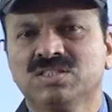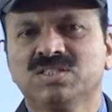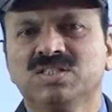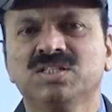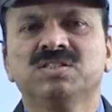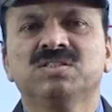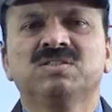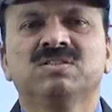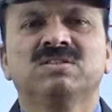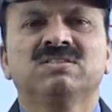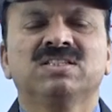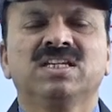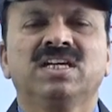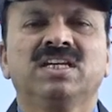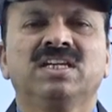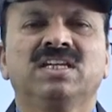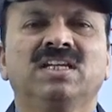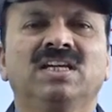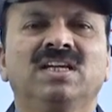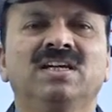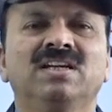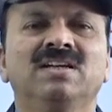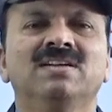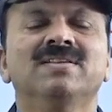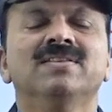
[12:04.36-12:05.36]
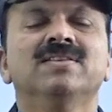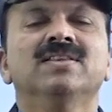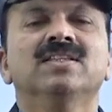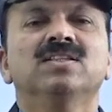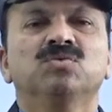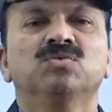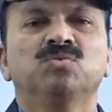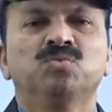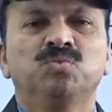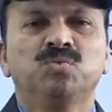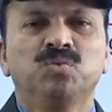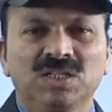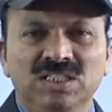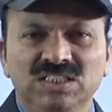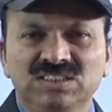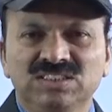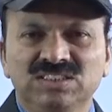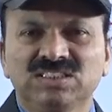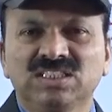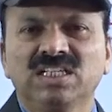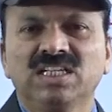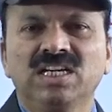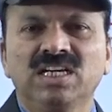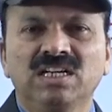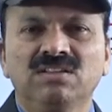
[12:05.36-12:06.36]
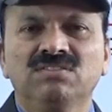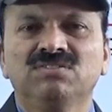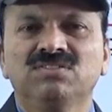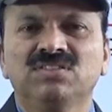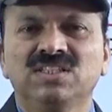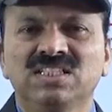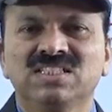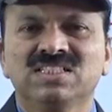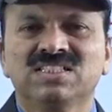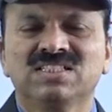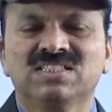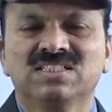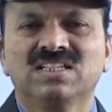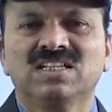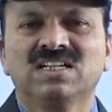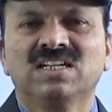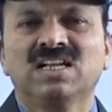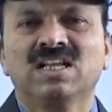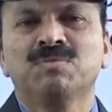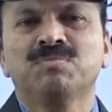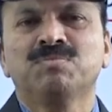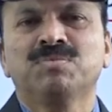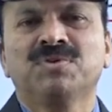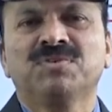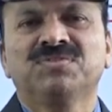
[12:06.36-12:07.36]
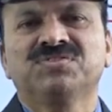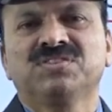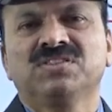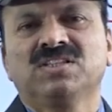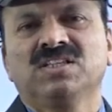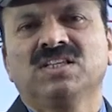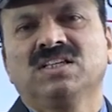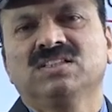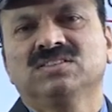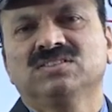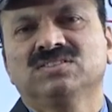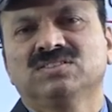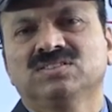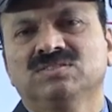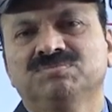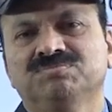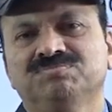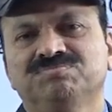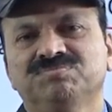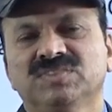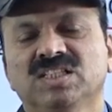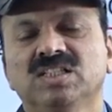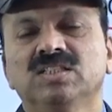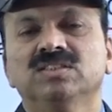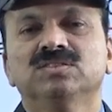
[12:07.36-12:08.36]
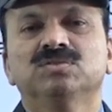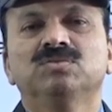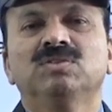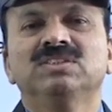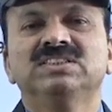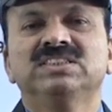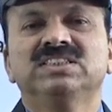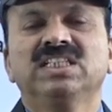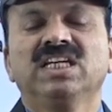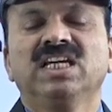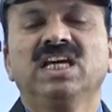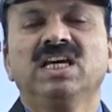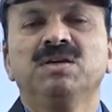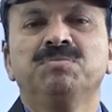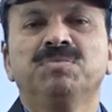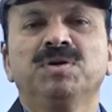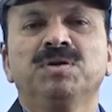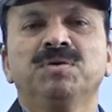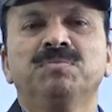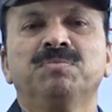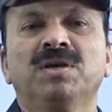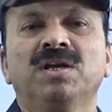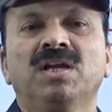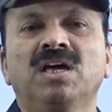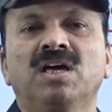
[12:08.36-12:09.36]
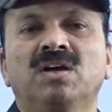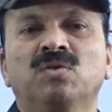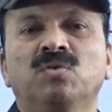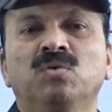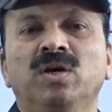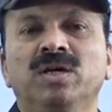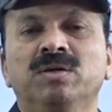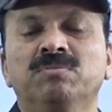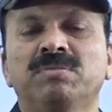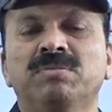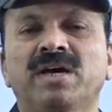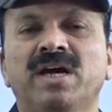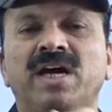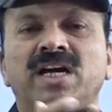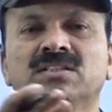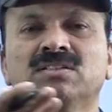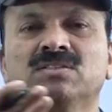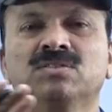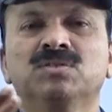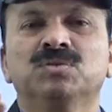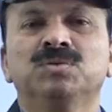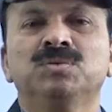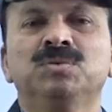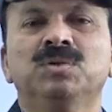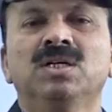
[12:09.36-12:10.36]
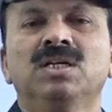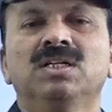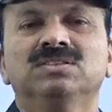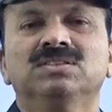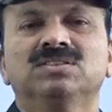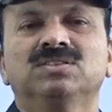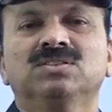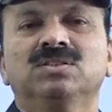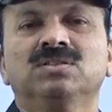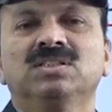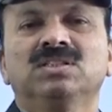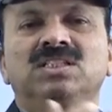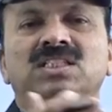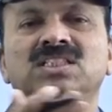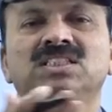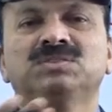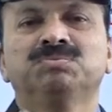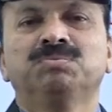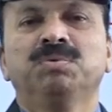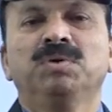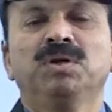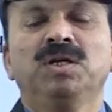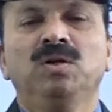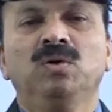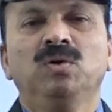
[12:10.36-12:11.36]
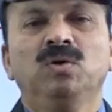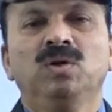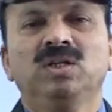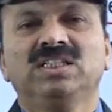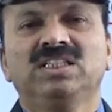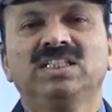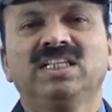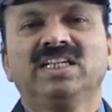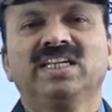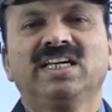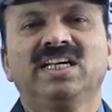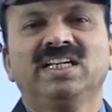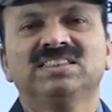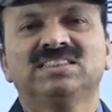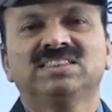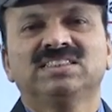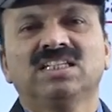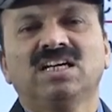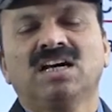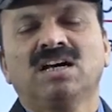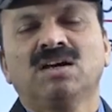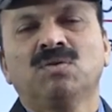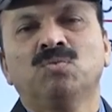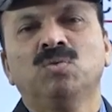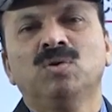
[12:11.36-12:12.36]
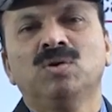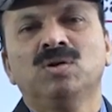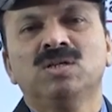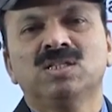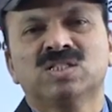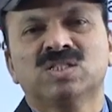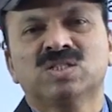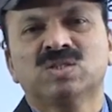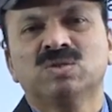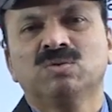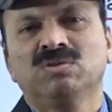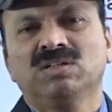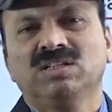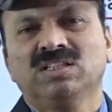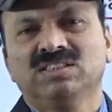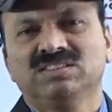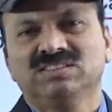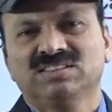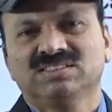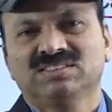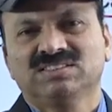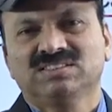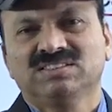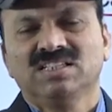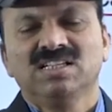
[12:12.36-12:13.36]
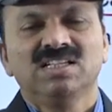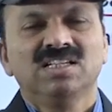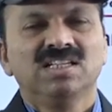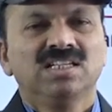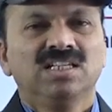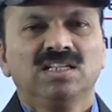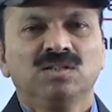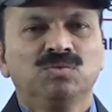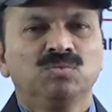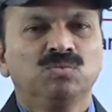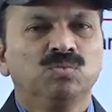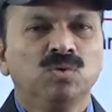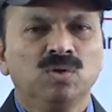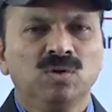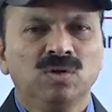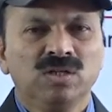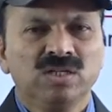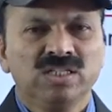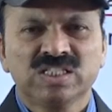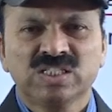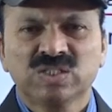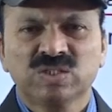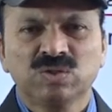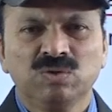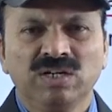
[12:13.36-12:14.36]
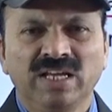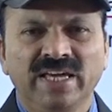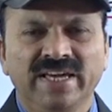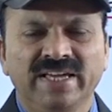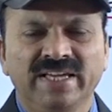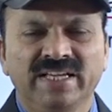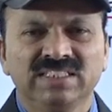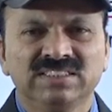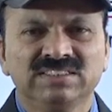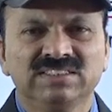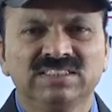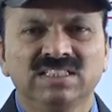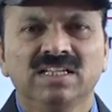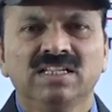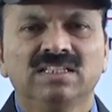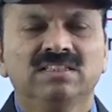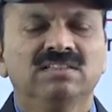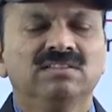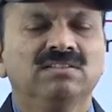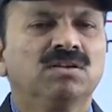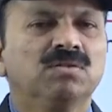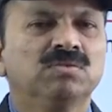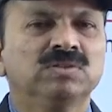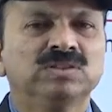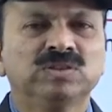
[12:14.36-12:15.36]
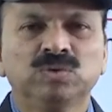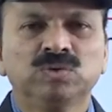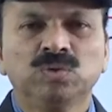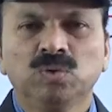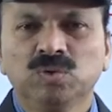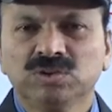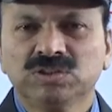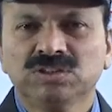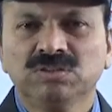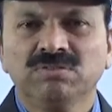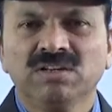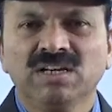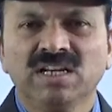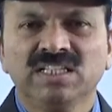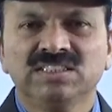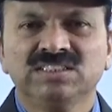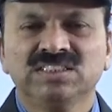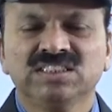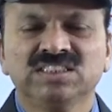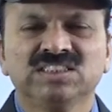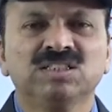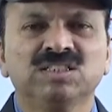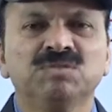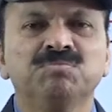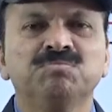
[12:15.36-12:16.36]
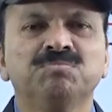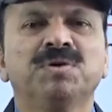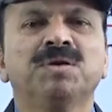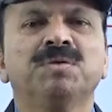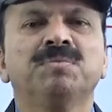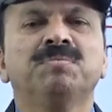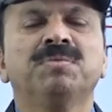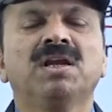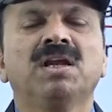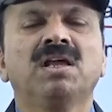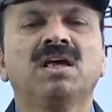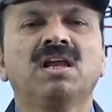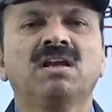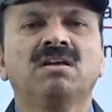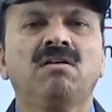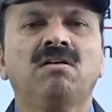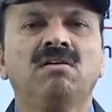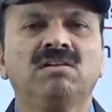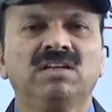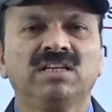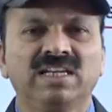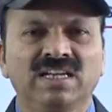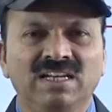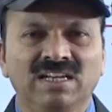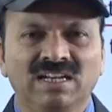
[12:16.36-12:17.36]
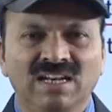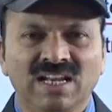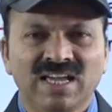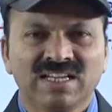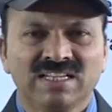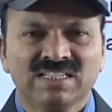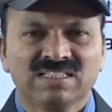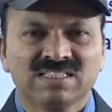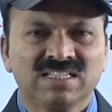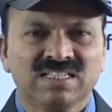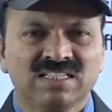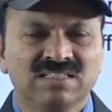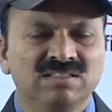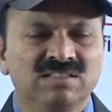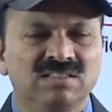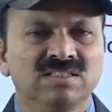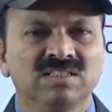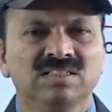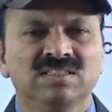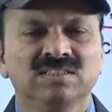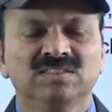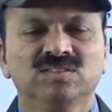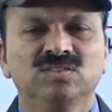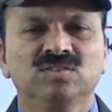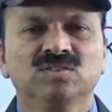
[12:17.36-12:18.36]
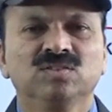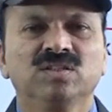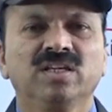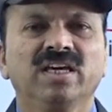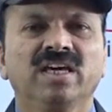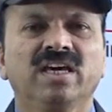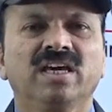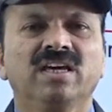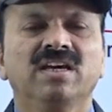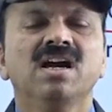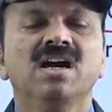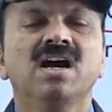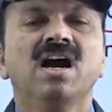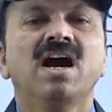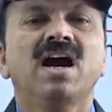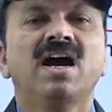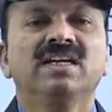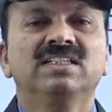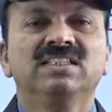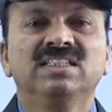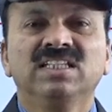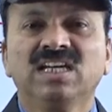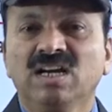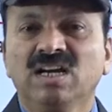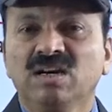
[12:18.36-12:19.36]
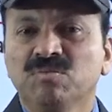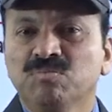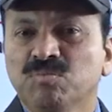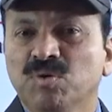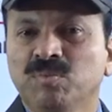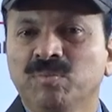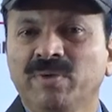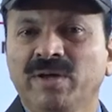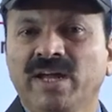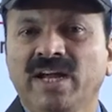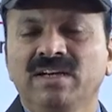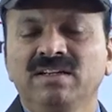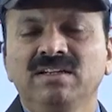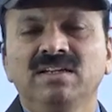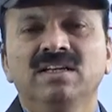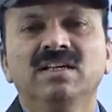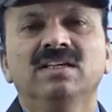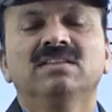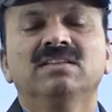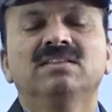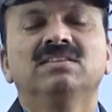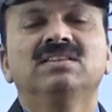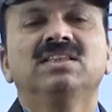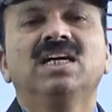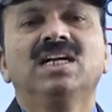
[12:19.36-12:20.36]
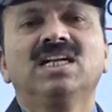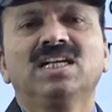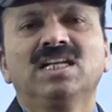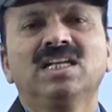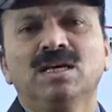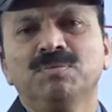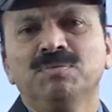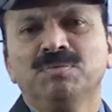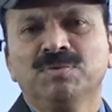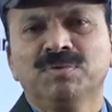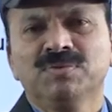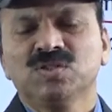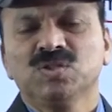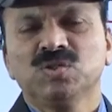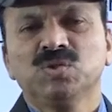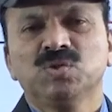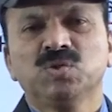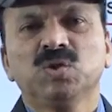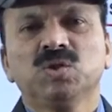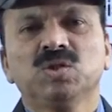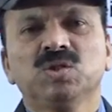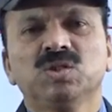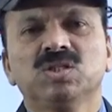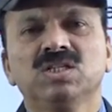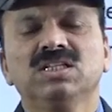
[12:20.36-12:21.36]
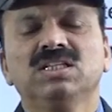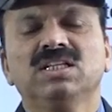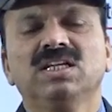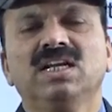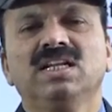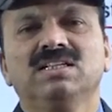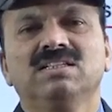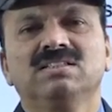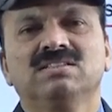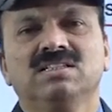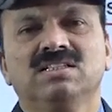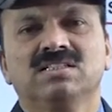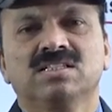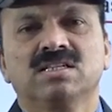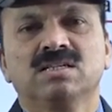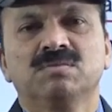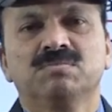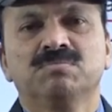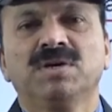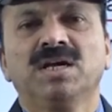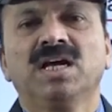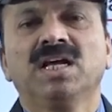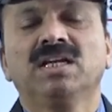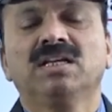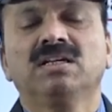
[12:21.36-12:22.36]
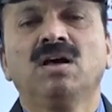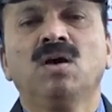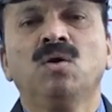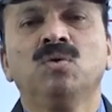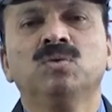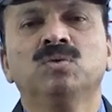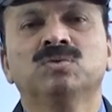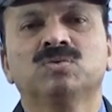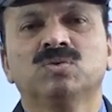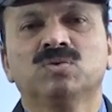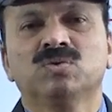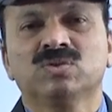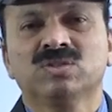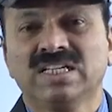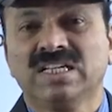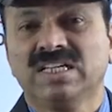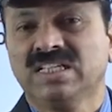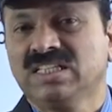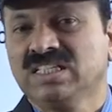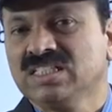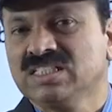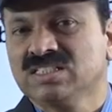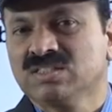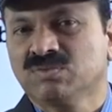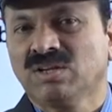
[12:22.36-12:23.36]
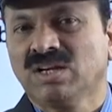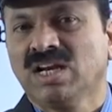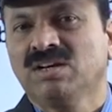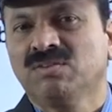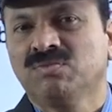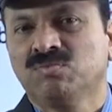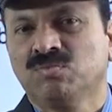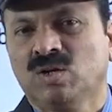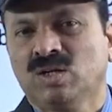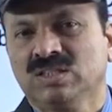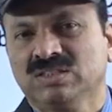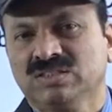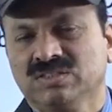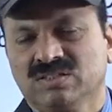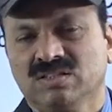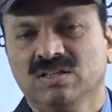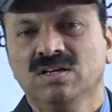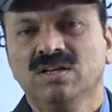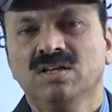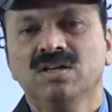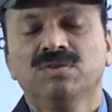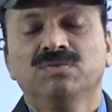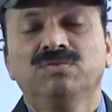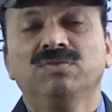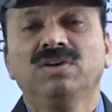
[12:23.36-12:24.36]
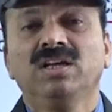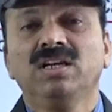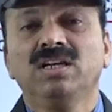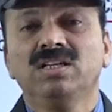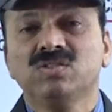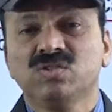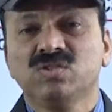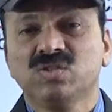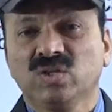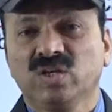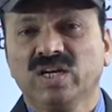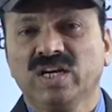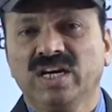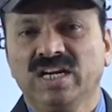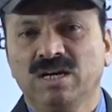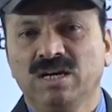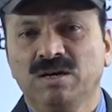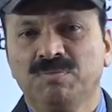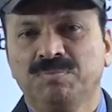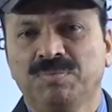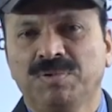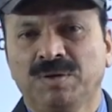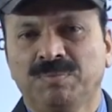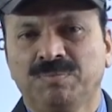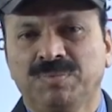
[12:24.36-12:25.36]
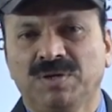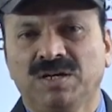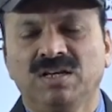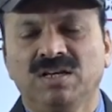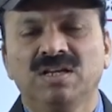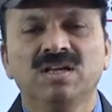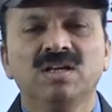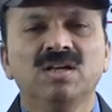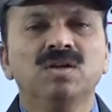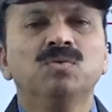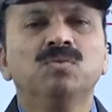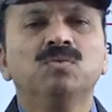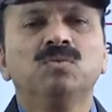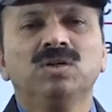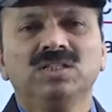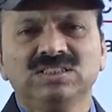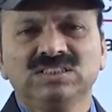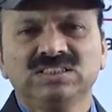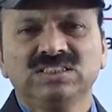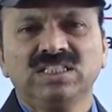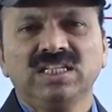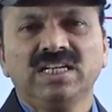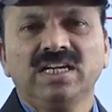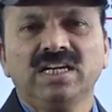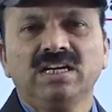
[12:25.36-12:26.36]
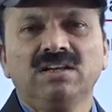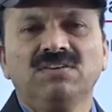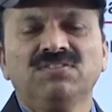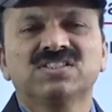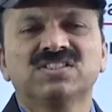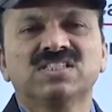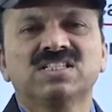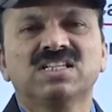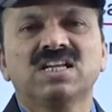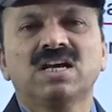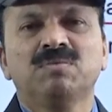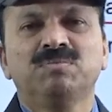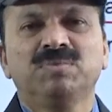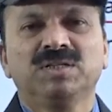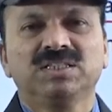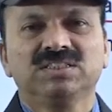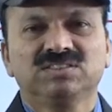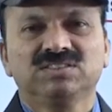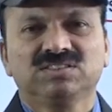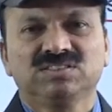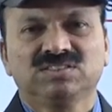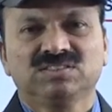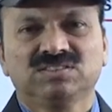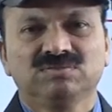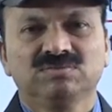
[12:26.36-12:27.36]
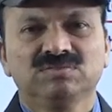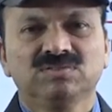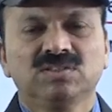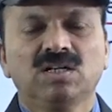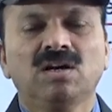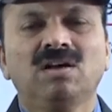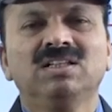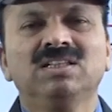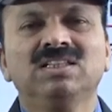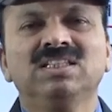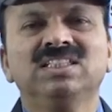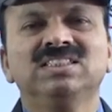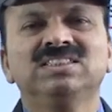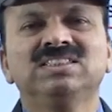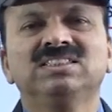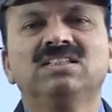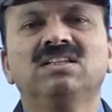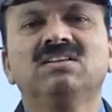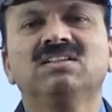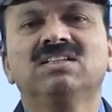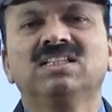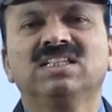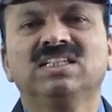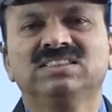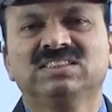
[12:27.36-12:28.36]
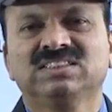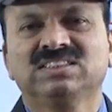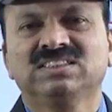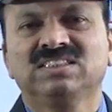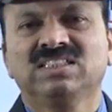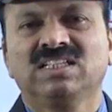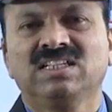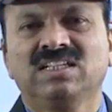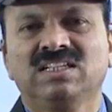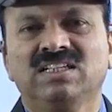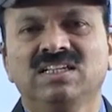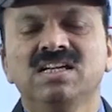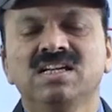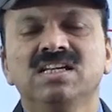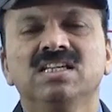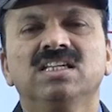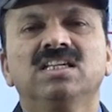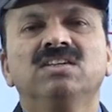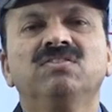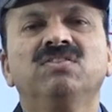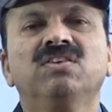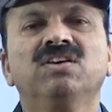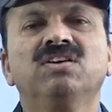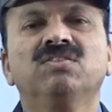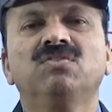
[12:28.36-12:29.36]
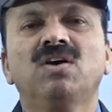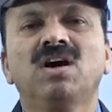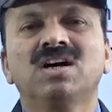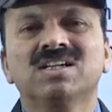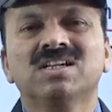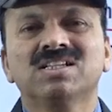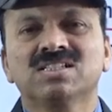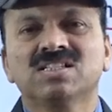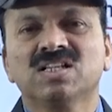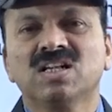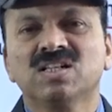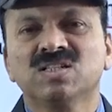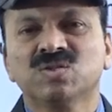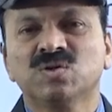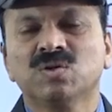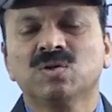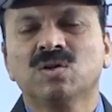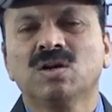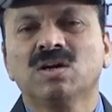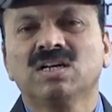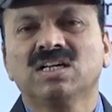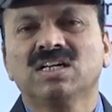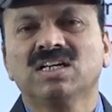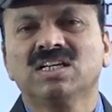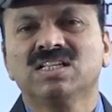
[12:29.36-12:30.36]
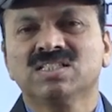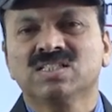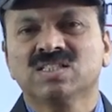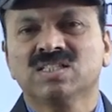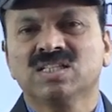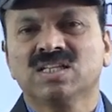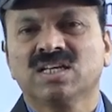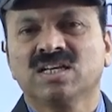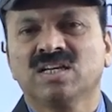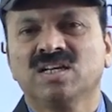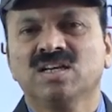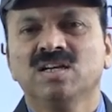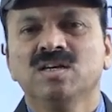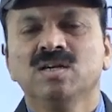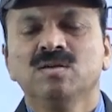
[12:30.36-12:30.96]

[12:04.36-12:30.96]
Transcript: in society, what is the need of this type of things? Once again, people are going back to, so this Paleolithic age are old stone ages. In old stone age, there was no civilization, people are not enlightened. Okay, at that moment, that type of situation that existed, but now society is well advanced, well educated people. What is the need of stabbings? All this not necessary. Even wars also not necessary.